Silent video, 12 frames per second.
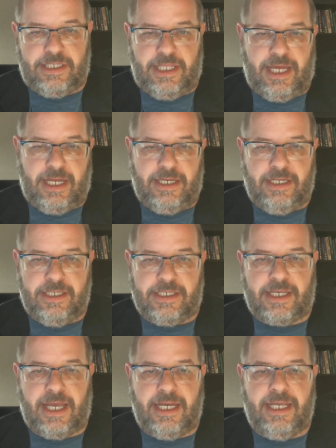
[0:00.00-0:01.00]
that is
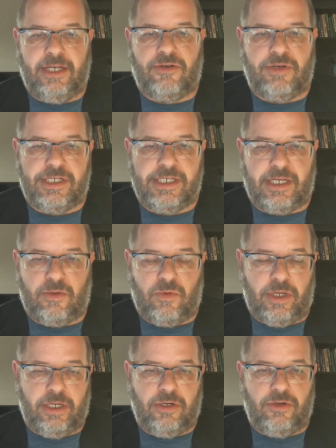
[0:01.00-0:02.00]
kind of interesting
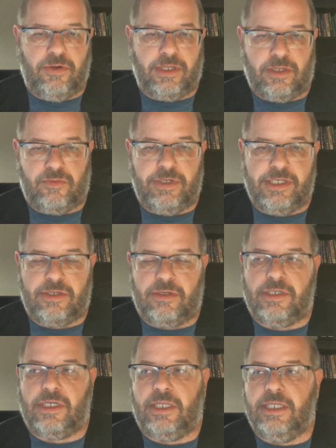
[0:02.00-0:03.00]
in doing the
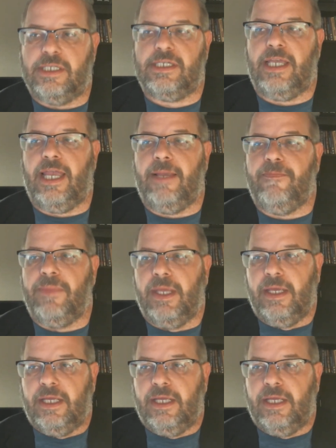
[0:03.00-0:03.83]
research on this game